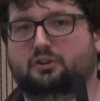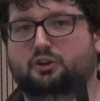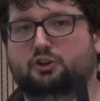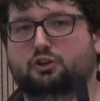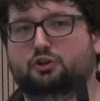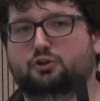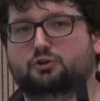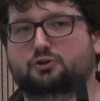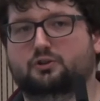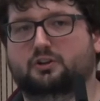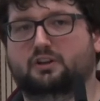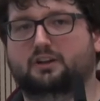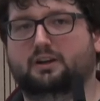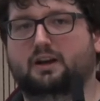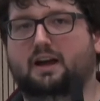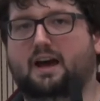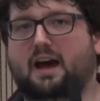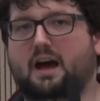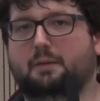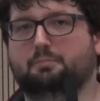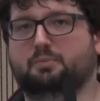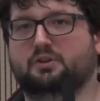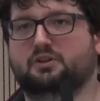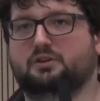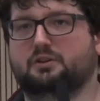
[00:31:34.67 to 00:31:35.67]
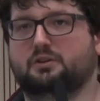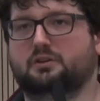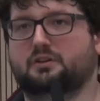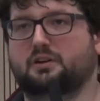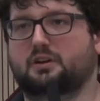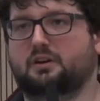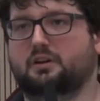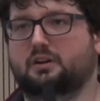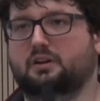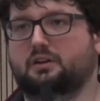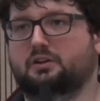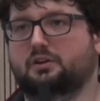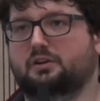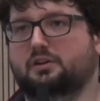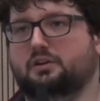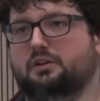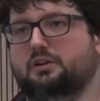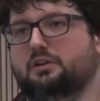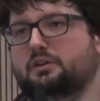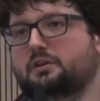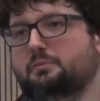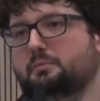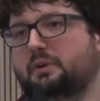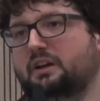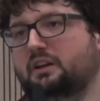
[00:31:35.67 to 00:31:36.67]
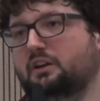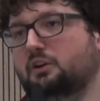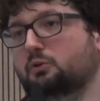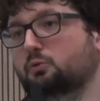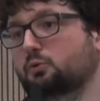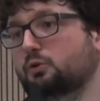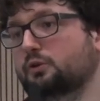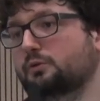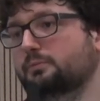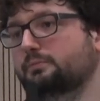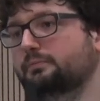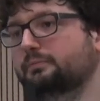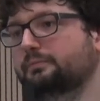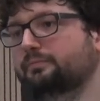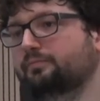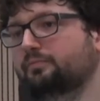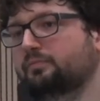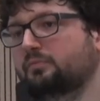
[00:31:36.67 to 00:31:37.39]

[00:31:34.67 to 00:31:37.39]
they usually happen in a, in a, in a meeting room.